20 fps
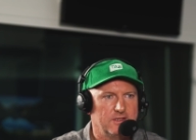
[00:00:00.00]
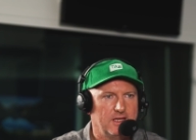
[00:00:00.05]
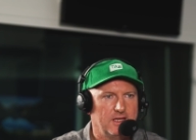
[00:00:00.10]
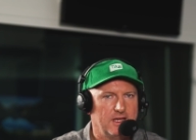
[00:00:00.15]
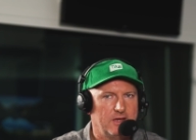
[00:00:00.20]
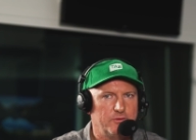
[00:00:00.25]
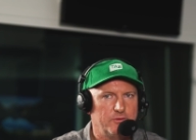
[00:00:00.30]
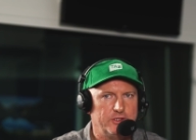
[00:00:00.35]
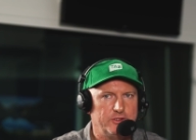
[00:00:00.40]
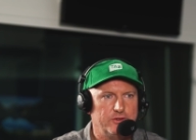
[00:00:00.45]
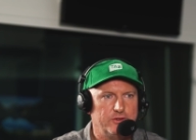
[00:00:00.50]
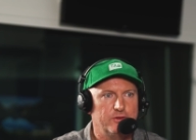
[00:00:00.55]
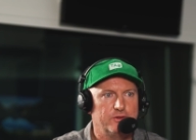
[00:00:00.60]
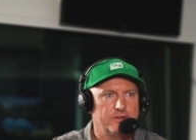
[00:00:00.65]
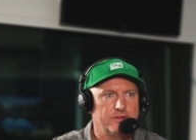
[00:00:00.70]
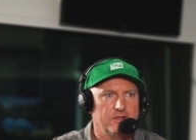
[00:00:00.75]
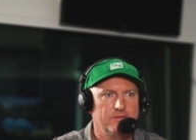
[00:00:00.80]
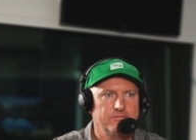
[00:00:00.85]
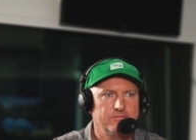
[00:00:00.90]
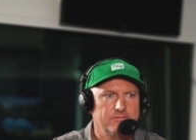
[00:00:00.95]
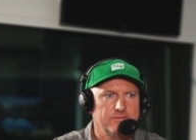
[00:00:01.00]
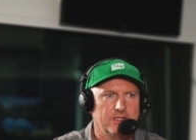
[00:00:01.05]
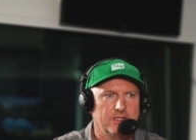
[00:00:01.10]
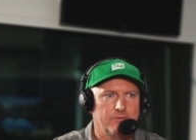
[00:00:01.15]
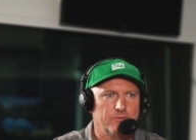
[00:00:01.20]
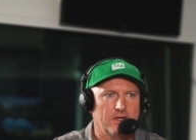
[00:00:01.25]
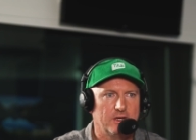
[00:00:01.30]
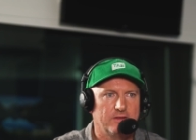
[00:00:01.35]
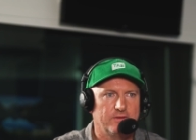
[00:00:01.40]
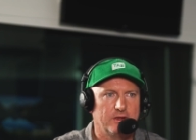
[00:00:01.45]
how we use them
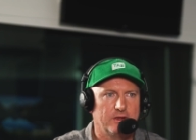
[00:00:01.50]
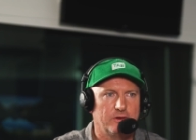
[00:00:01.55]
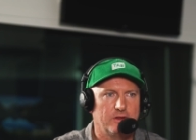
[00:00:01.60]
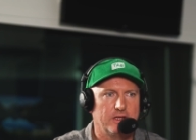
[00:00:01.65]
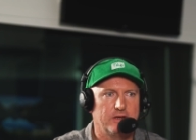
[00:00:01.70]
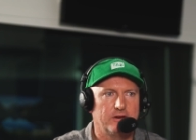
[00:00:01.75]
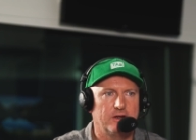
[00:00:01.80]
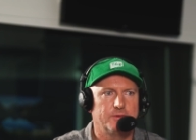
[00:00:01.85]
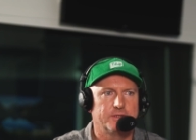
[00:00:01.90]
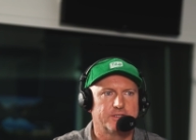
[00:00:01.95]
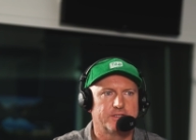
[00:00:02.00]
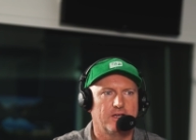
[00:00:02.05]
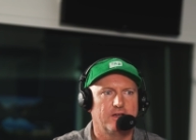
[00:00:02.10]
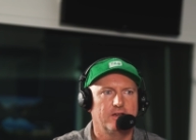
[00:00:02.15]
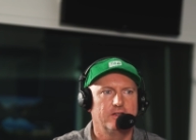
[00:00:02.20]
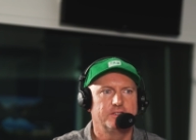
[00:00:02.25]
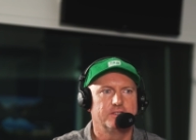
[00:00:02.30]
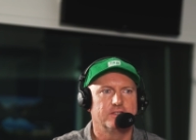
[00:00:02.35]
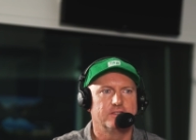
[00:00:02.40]
in one of our earlier episodes.